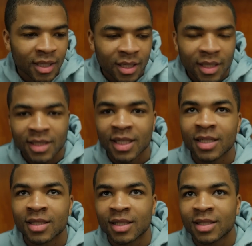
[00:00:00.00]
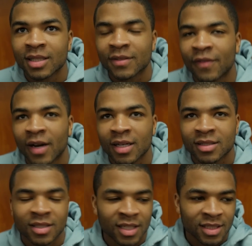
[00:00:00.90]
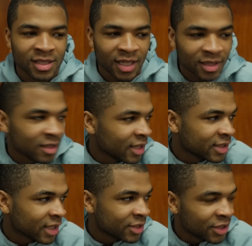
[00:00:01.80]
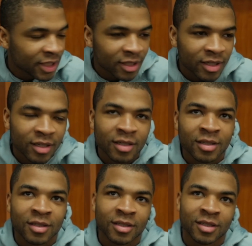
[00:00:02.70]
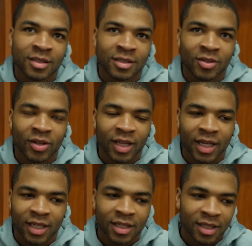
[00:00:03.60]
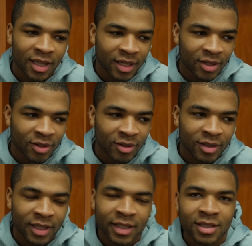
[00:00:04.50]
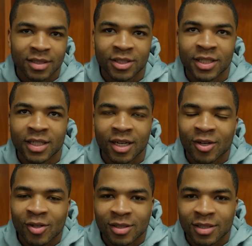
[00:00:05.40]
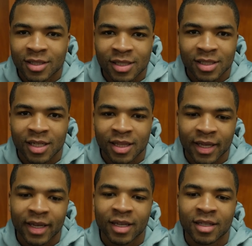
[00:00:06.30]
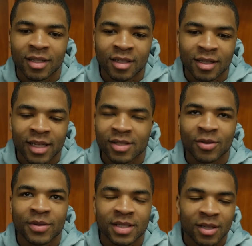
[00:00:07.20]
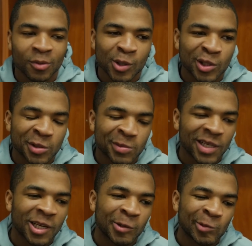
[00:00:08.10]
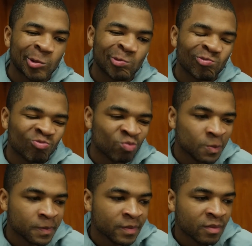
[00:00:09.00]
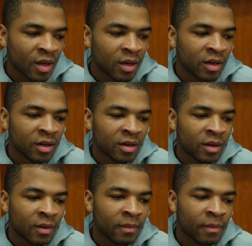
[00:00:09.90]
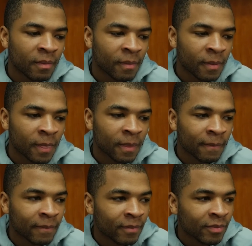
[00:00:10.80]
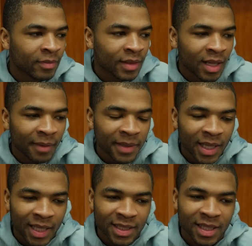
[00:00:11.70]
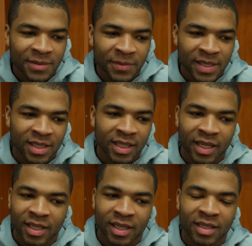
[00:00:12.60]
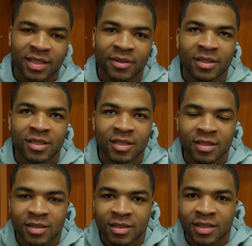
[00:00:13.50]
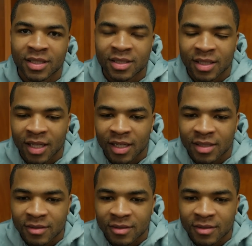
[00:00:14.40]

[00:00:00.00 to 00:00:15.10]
EJ's Fox because he's like a cheater. So he you know, gets cheat codes and things like that. That's the only reason he wins sometimes. I mean, I think that's basically it. EJ really cheats a lot.